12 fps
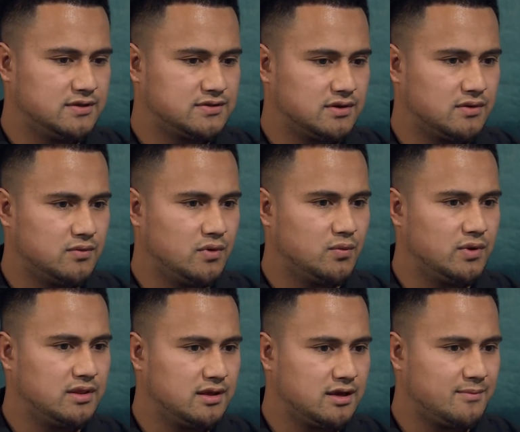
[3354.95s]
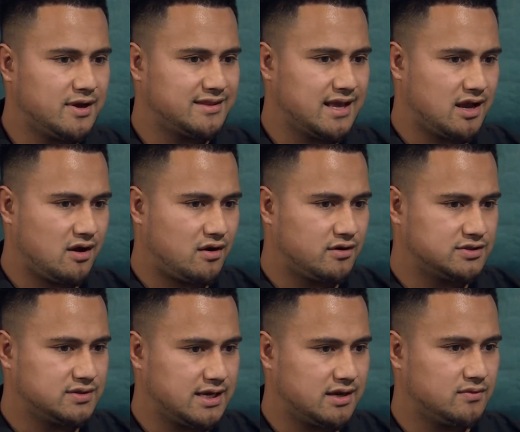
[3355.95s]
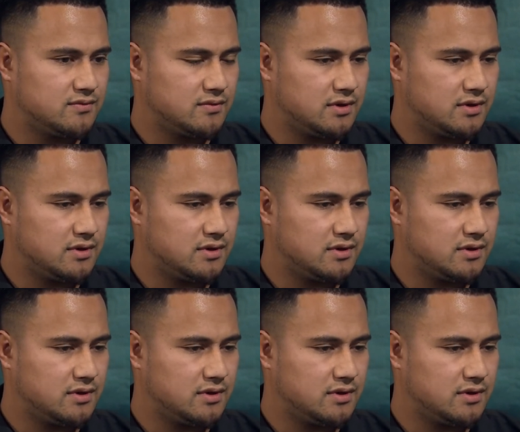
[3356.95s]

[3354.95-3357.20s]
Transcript: so when we think about that hard to count